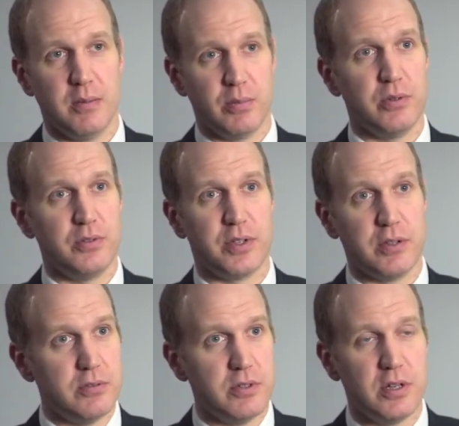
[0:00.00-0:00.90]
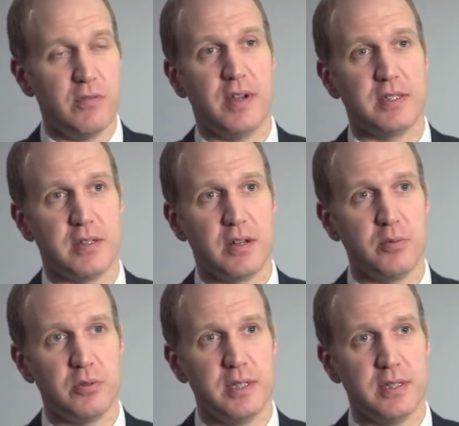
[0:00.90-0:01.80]
but also you can invest in
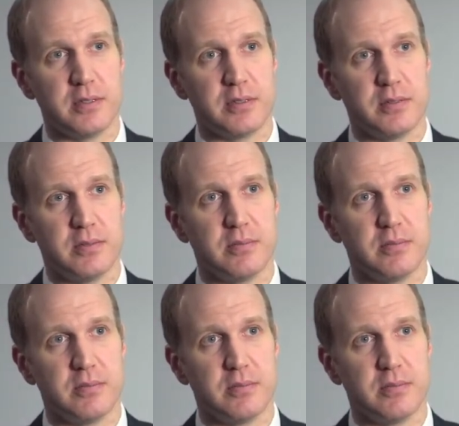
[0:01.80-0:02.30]
global leaders.